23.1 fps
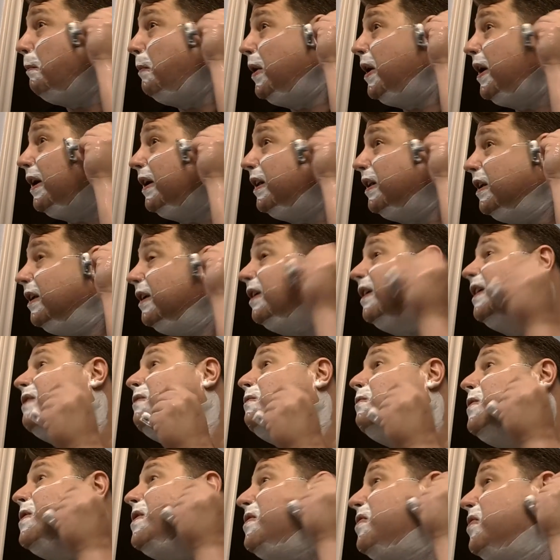But
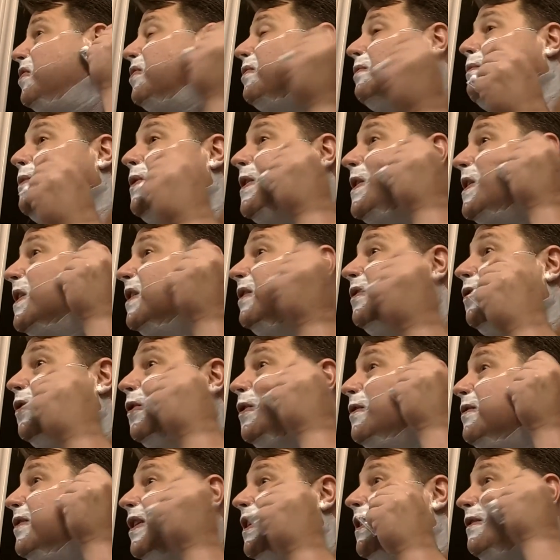with being a
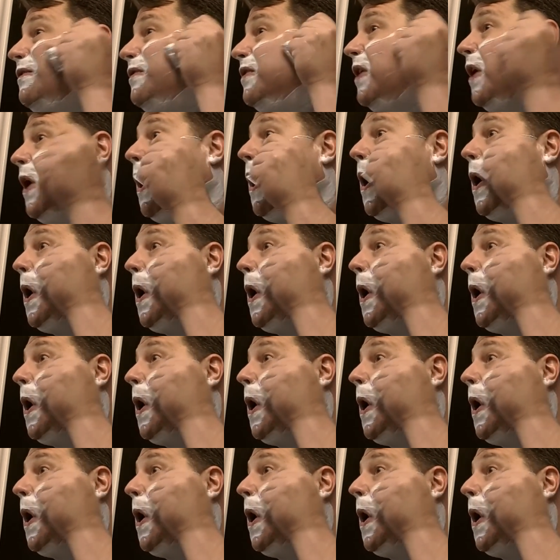conservative,